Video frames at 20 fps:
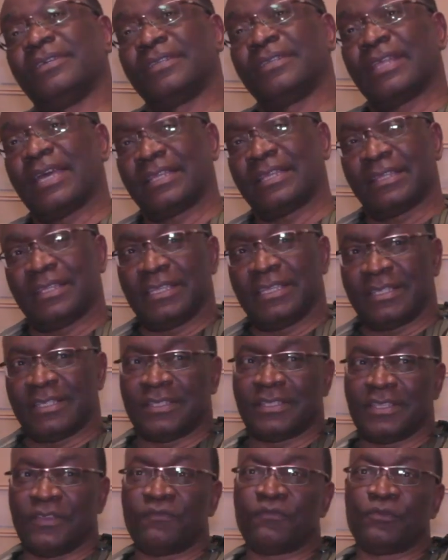that this
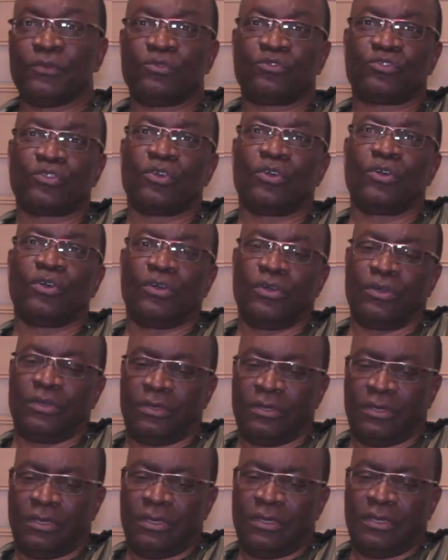is a future
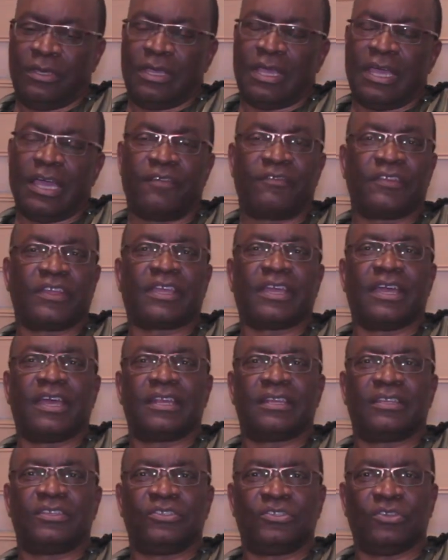
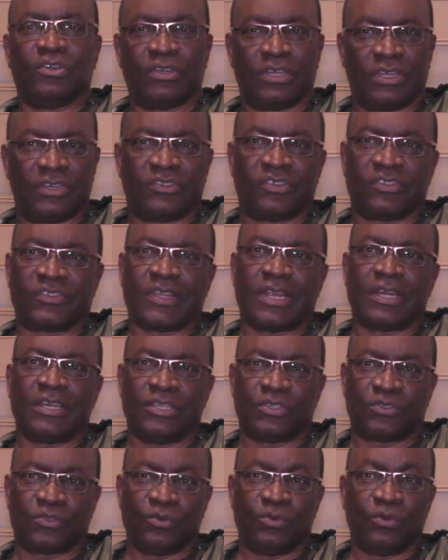African young
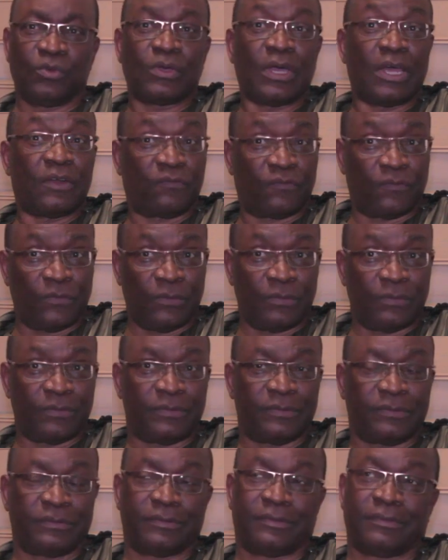industrialist to look out for.
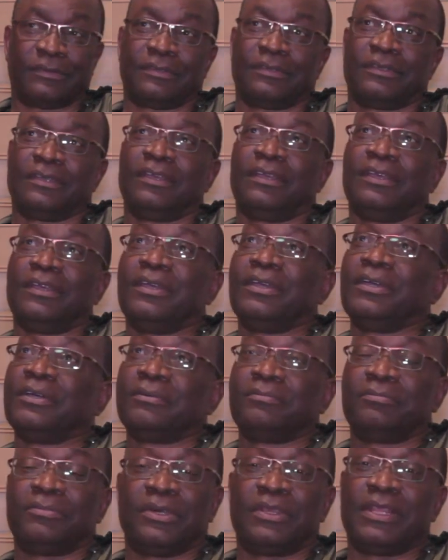
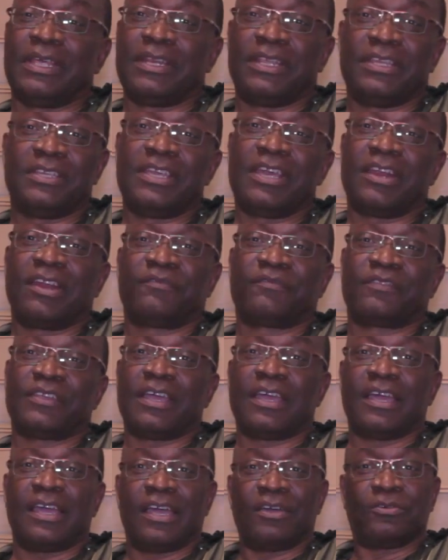But then the year after,
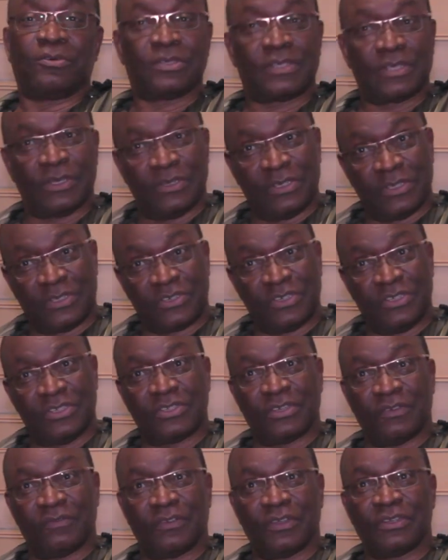I was on the
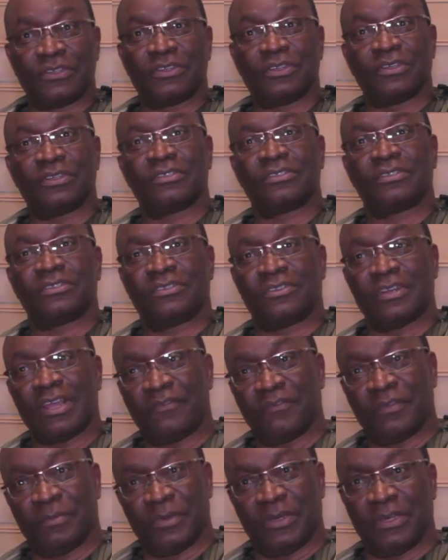streets of London
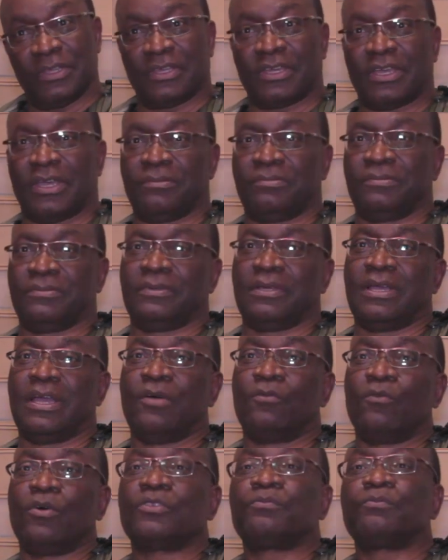driving minicab.
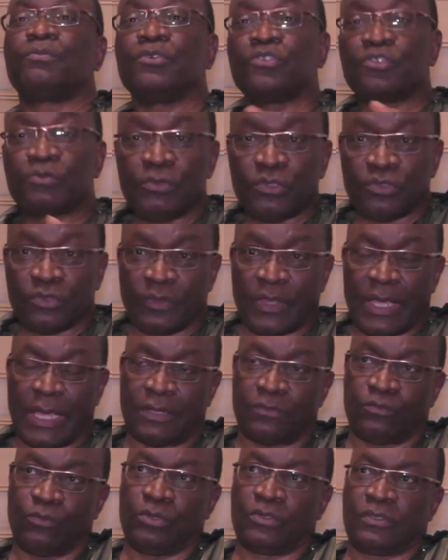And what pushed me to
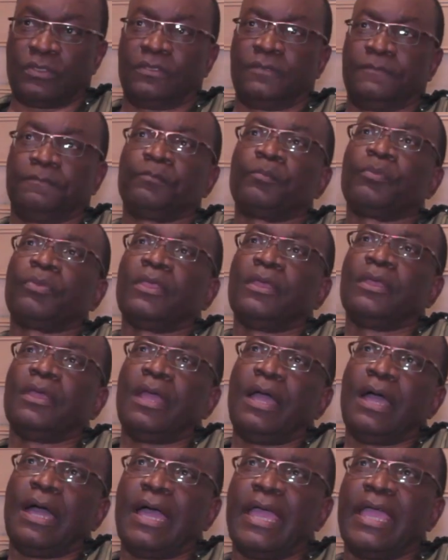that was,
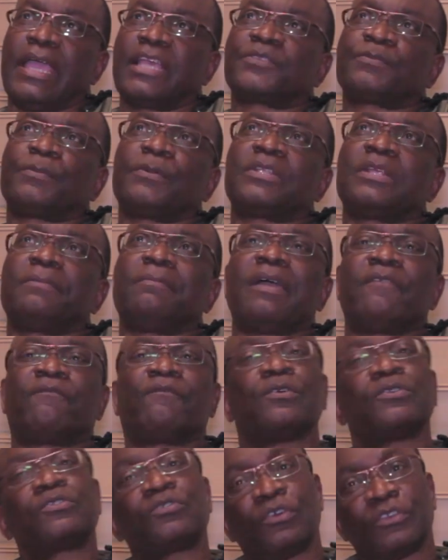I exported my
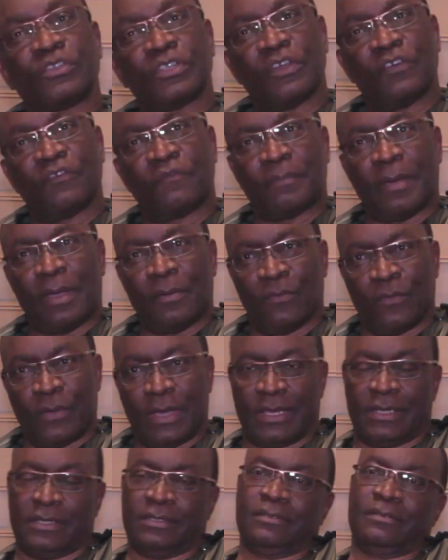first container of palm
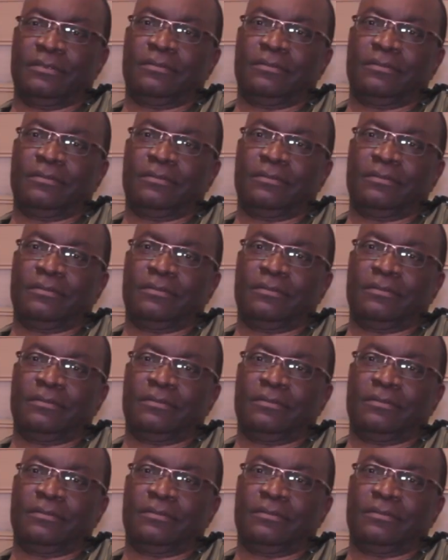wine